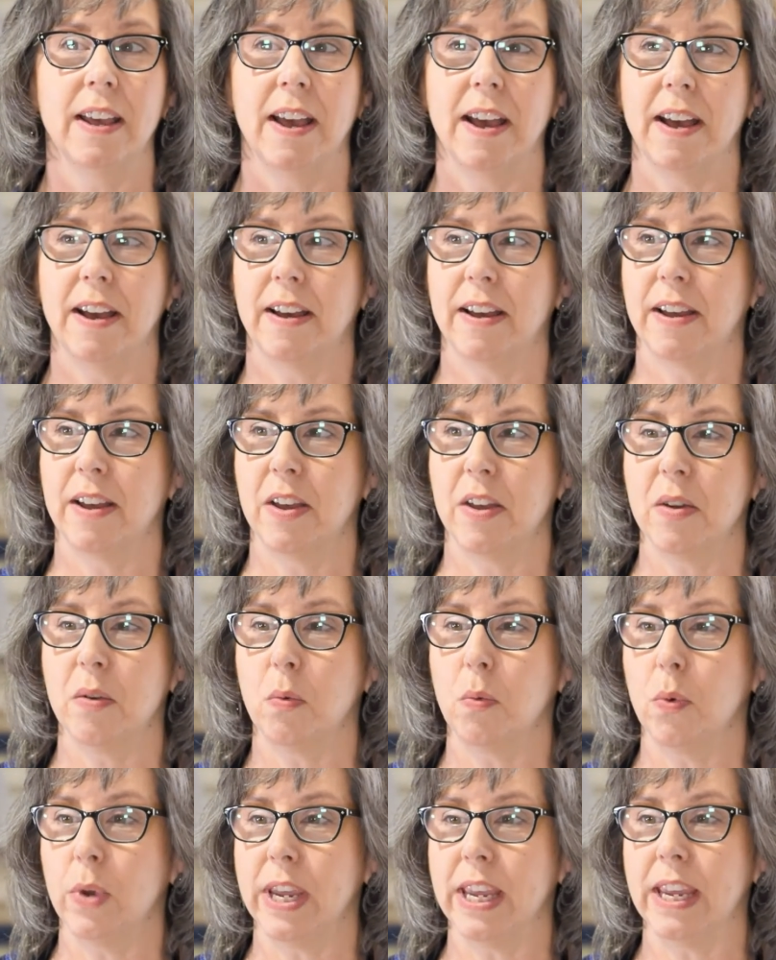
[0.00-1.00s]
Uh,
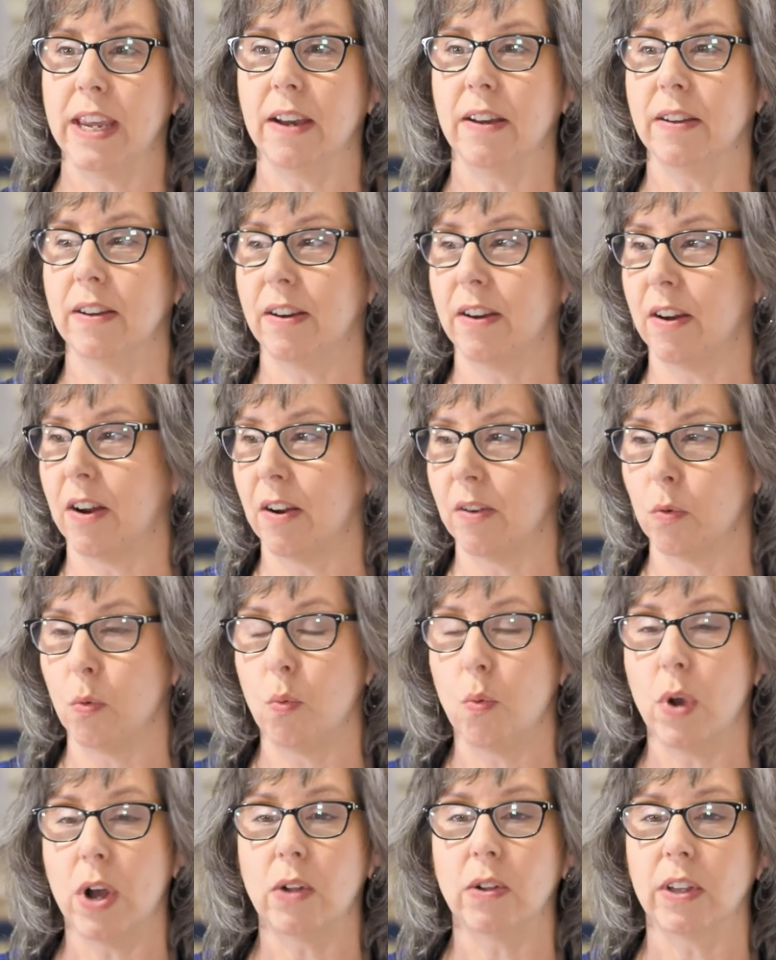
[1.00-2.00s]
we uh,
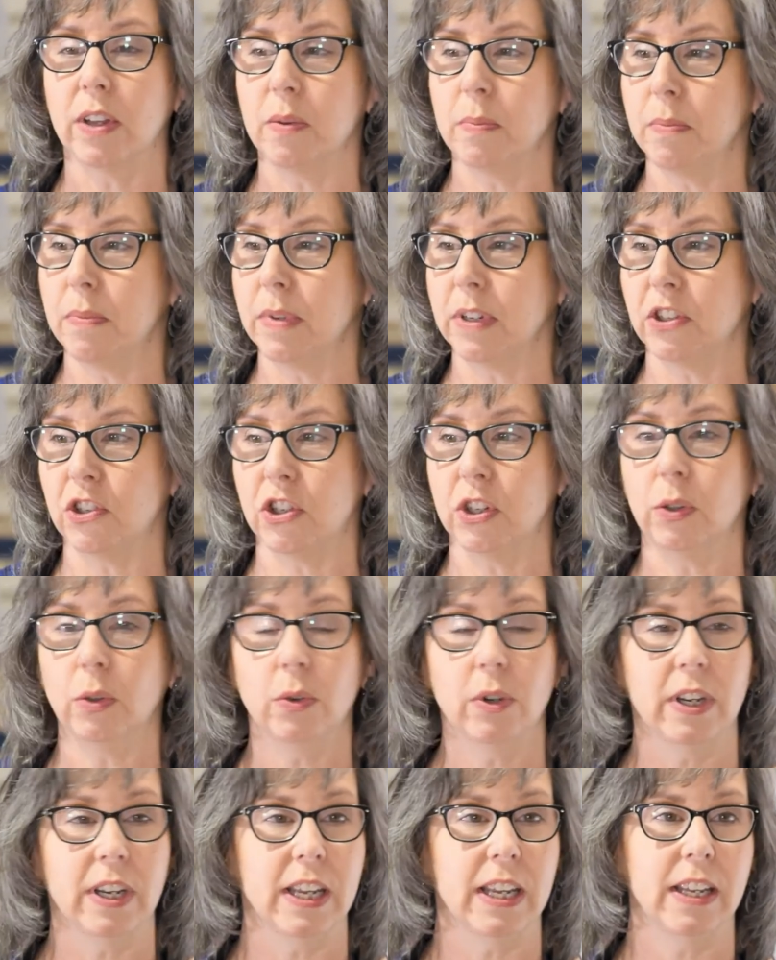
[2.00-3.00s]
welcome
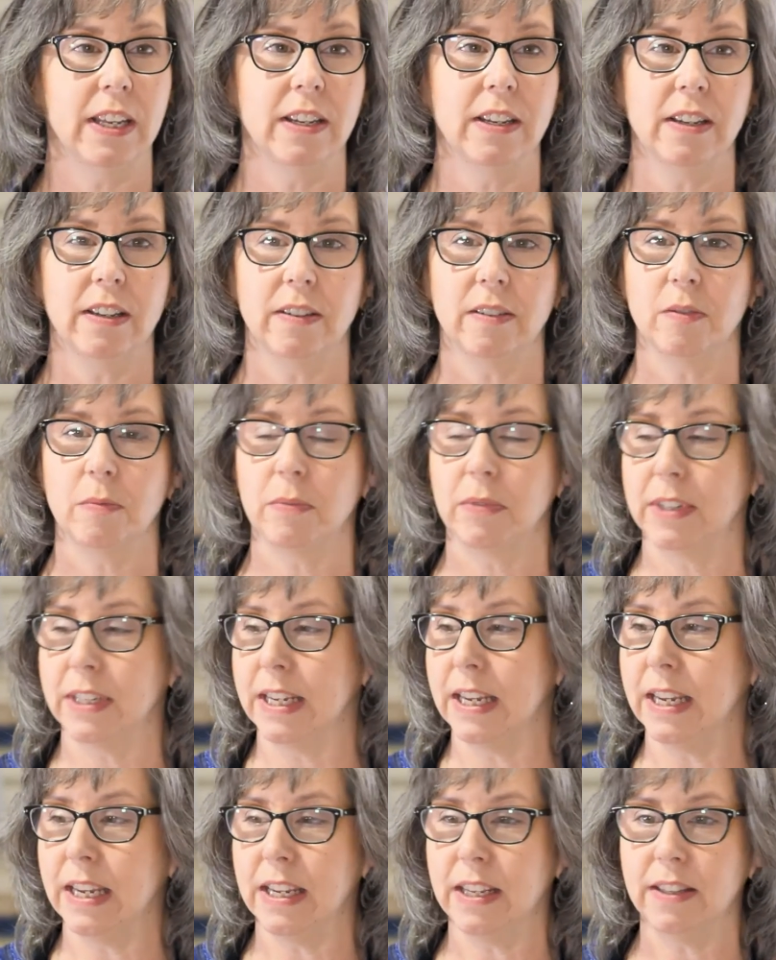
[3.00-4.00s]
children in,
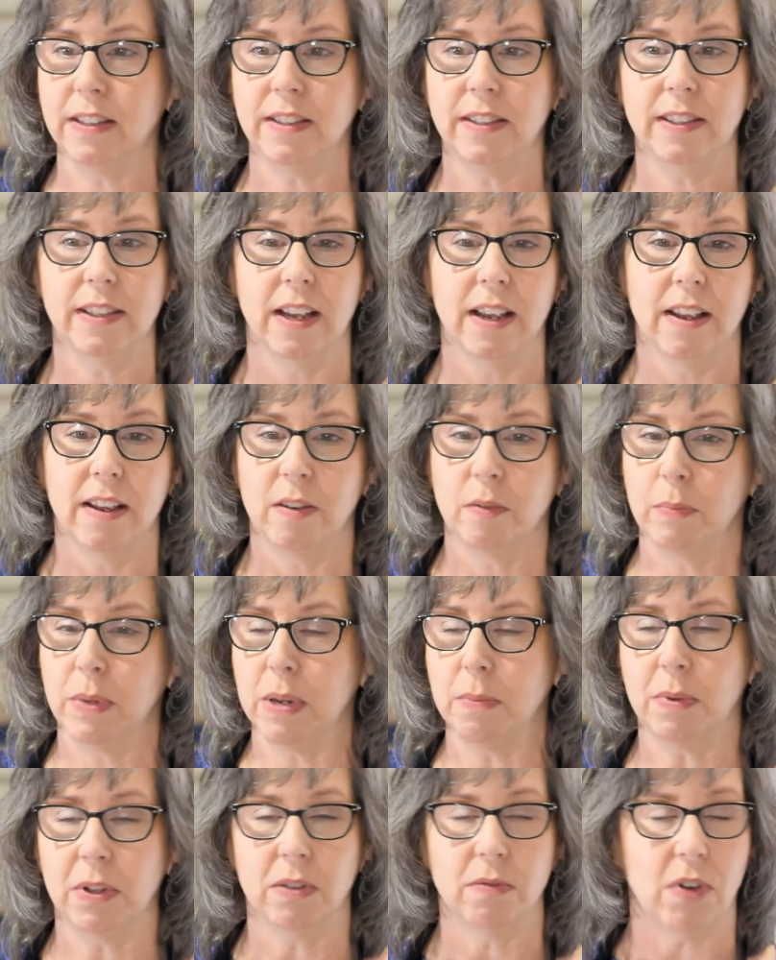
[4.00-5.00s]
teens,
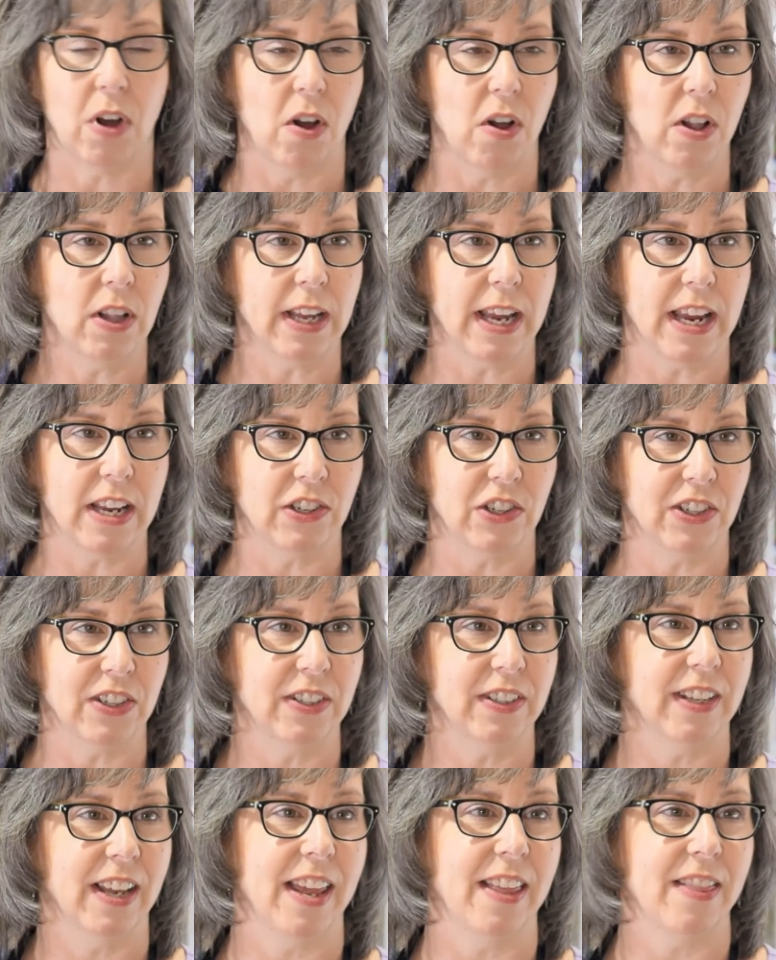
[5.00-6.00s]
people of all
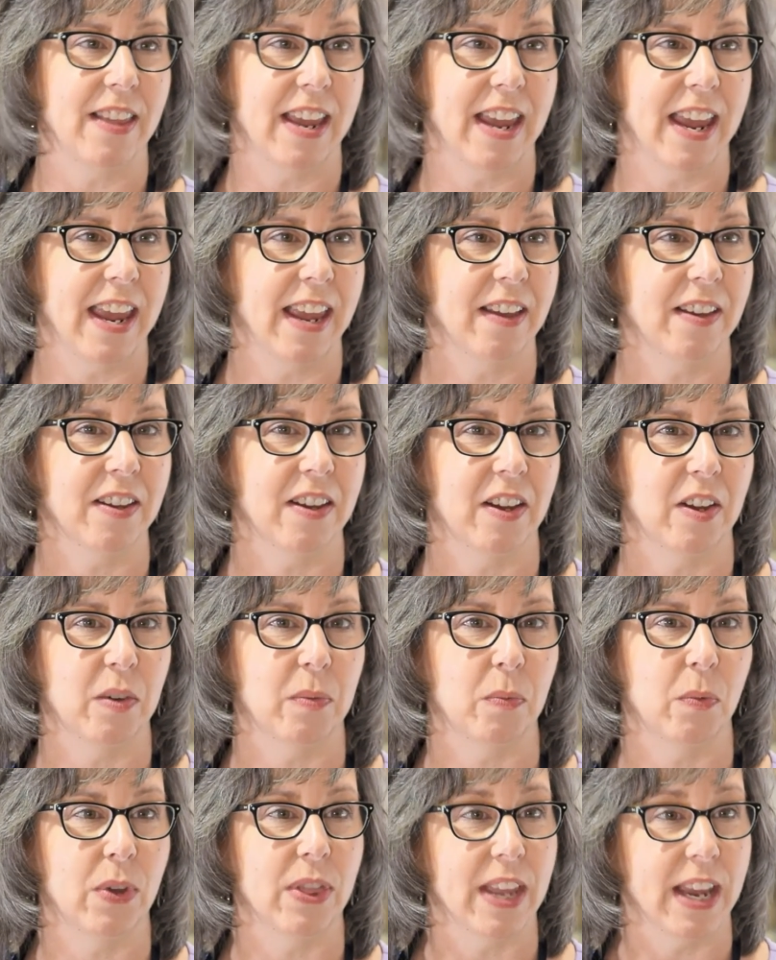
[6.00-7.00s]
ages, and they,
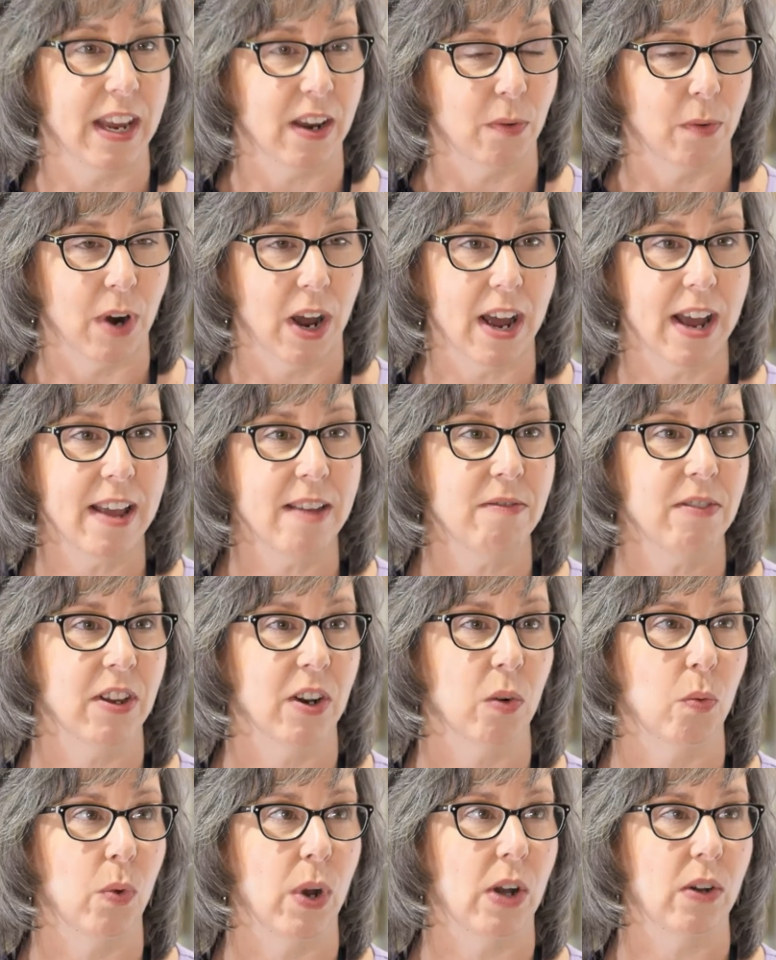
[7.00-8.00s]
um, when they arrive,
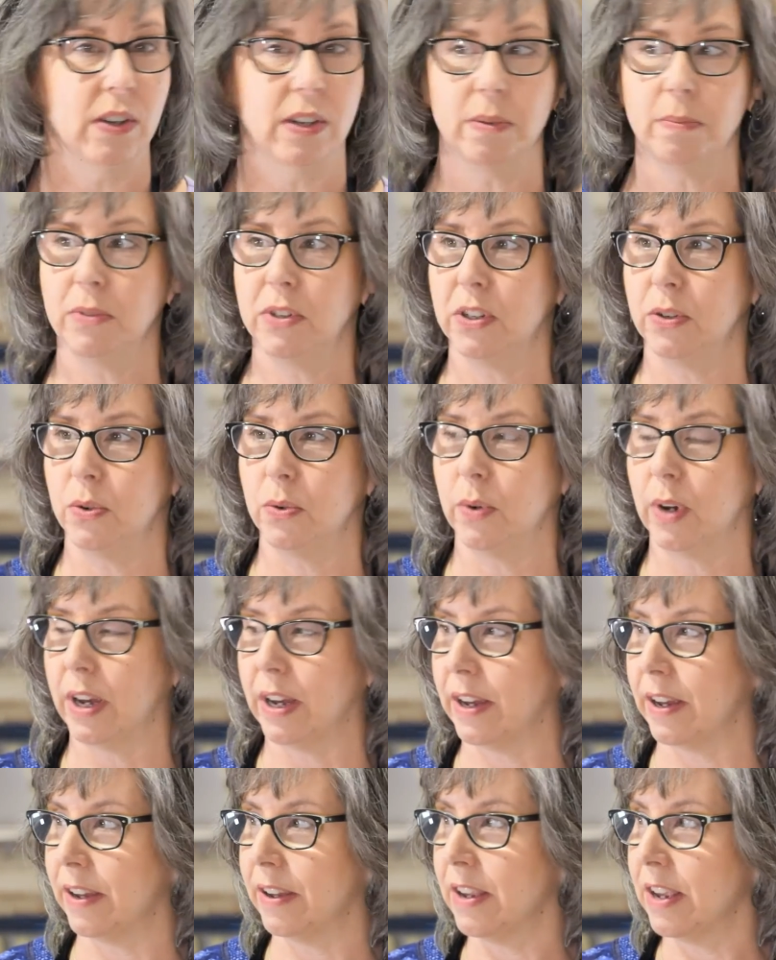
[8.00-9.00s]
they're welcome to
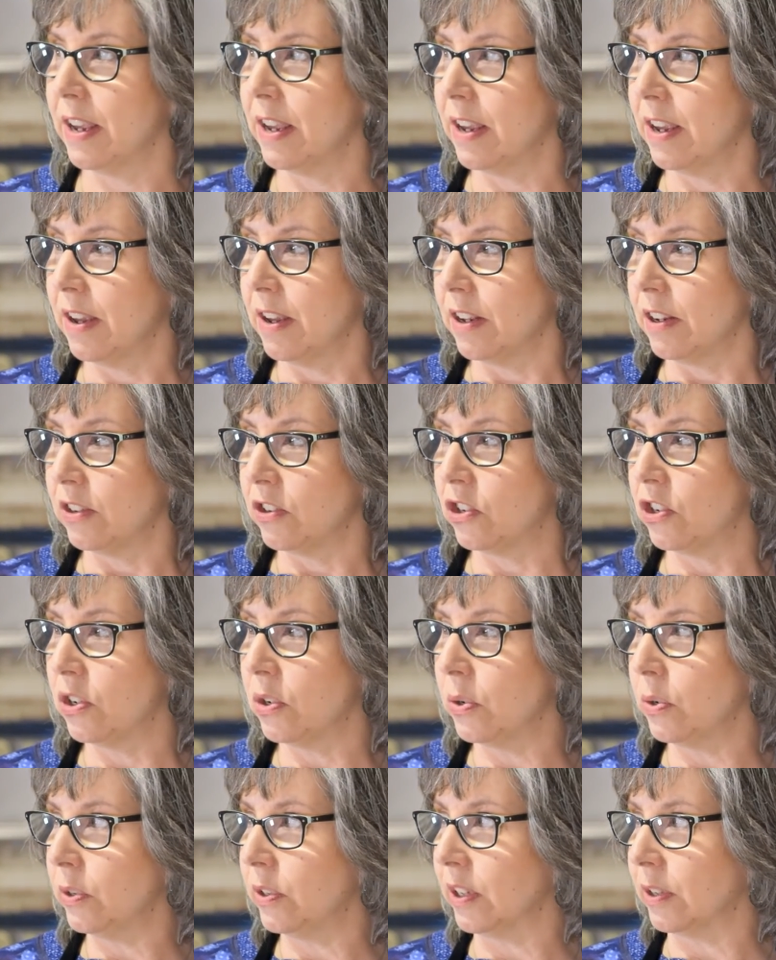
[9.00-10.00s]
uh,
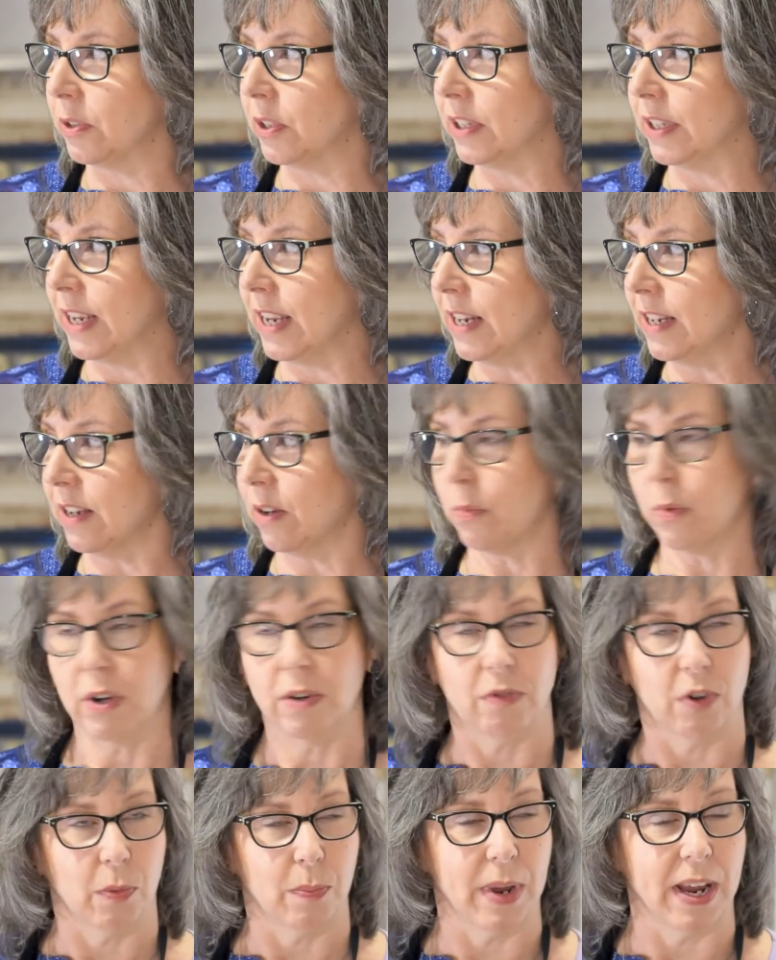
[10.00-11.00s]
choose a seat at one
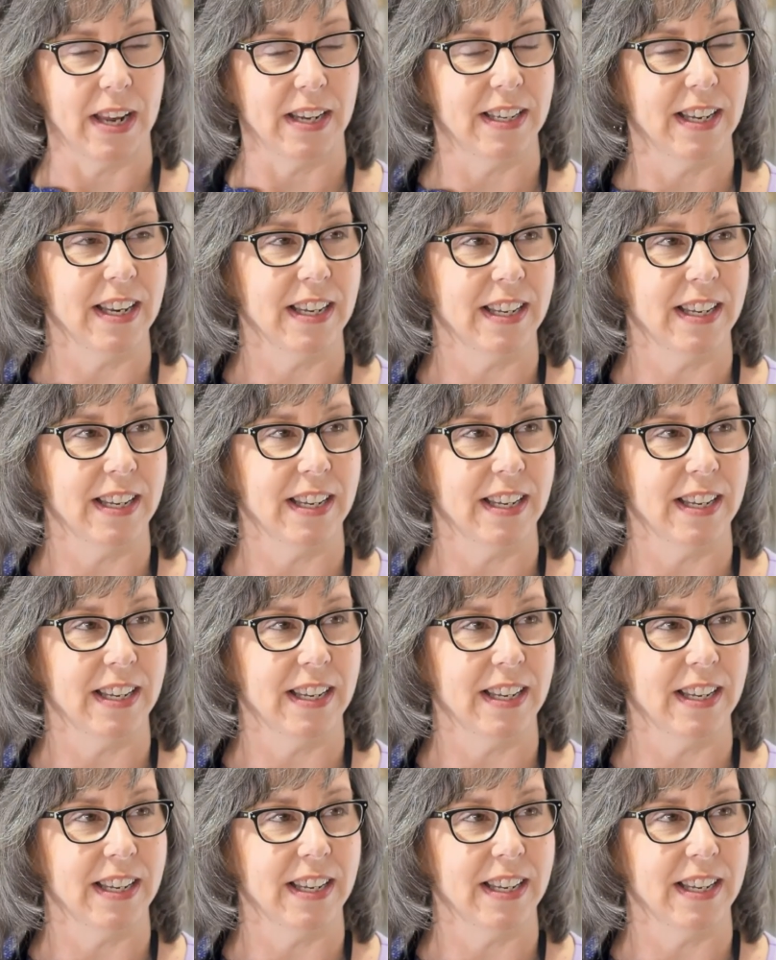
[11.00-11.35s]
of our painting